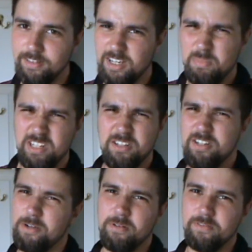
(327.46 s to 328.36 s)
Yeah, I'm being a
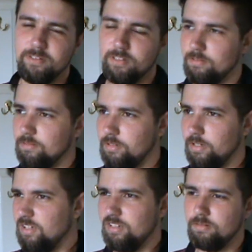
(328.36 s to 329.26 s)
show-off
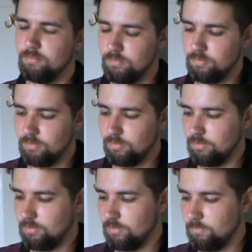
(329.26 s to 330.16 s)
now, I know.
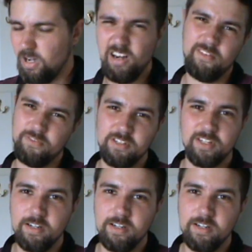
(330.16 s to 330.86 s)
But I love this